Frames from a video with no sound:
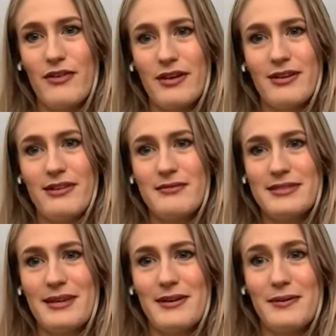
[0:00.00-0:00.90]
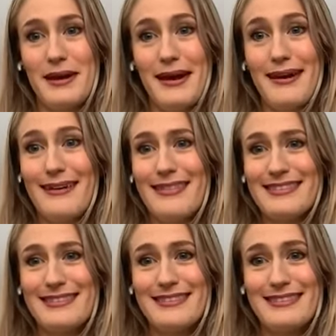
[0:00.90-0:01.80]
And it was like, okay,
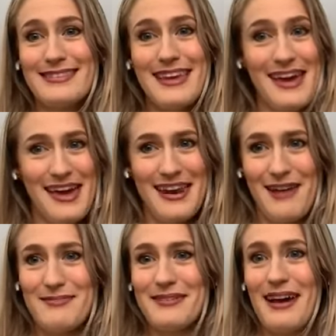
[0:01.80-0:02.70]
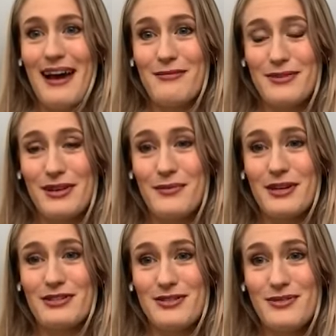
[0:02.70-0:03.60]
this is it. I really
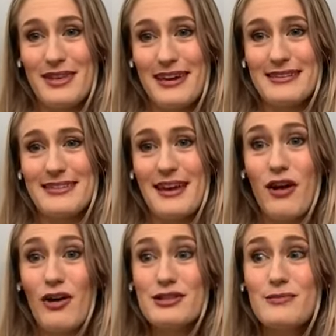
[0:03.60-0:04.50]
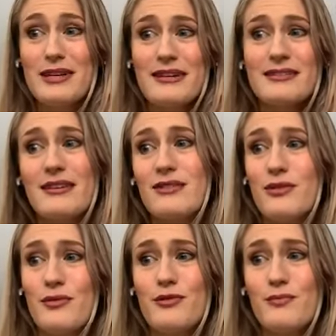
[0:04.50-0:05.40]
want to do this. And also because in the
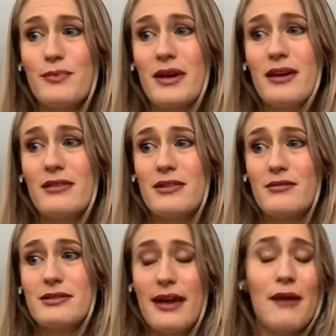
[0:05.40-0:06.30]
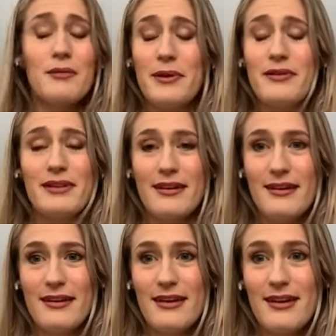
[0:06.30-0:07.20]
group, there's
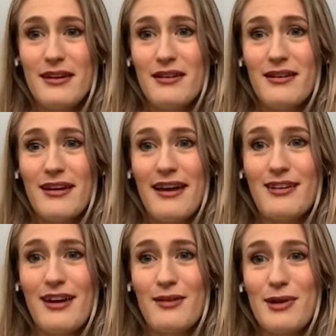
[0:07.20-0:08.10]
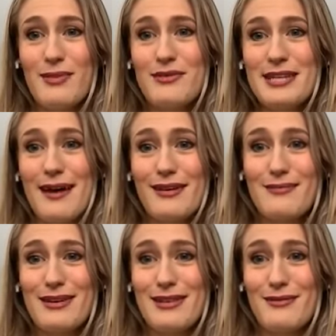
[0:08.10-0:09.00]
accountability. And I remember you telling
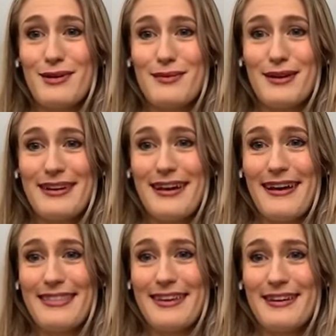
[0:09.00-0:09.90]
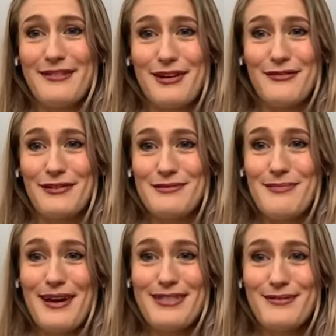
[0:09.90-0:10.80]
me that we were gonna, at the end of our first
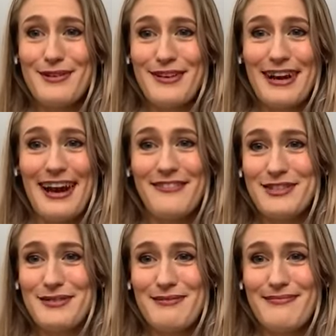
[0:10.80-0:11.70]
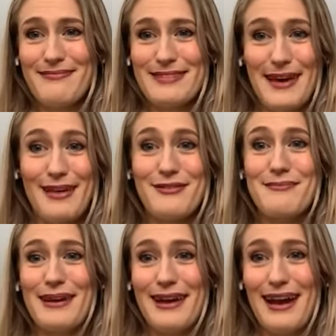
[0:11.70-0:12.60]
month, we were gonna have to tell
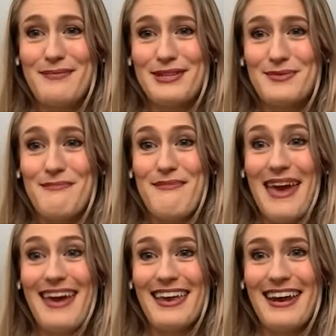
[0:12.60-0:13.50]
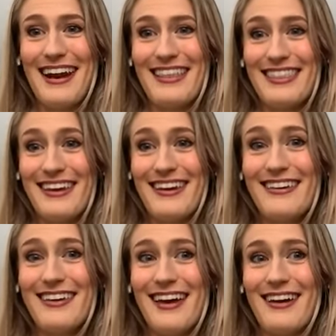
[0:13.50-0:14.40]
everybody how much we made. And I think I
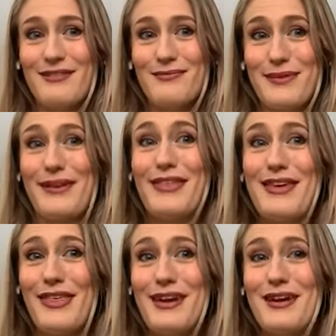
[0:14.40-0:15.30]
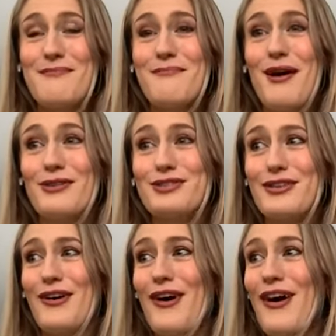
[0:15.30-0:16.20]
like had a really like
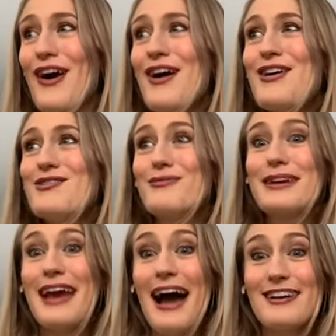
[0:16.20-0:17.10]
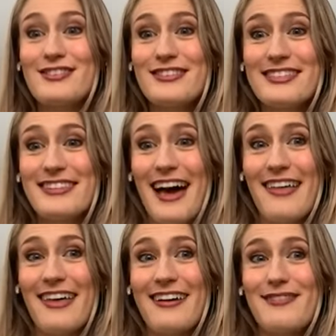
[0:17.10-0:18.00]
emotional reaction to
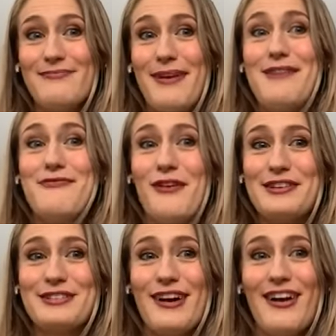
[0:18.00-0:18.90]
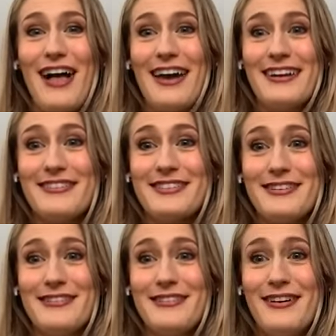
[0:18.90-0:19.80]
that. Like my voice got all high and I was like,
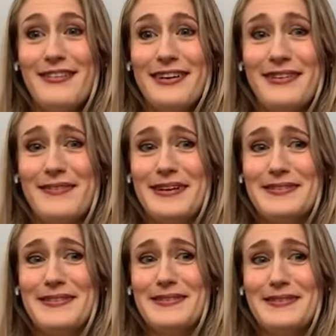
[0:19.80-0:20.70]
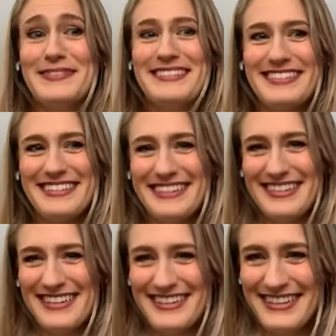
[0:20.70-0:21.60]
no, I don't want to.